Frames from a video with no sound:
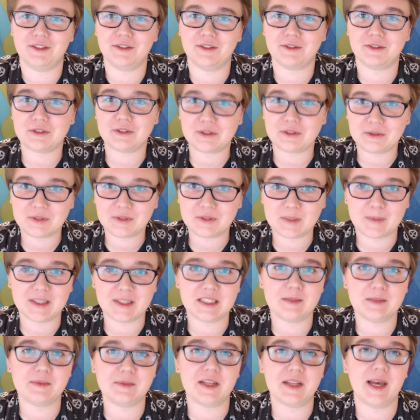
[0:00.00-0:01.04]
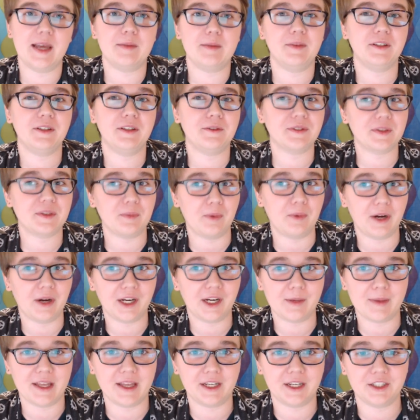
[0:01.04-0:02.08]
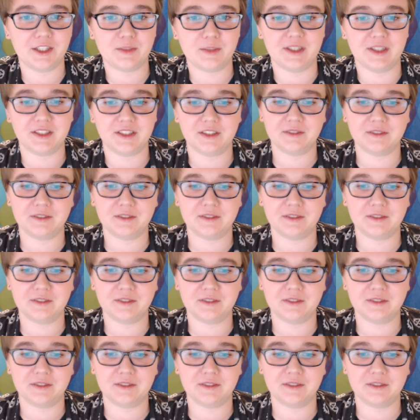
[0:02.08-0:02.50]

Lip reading: So do spend some time and do some wire management.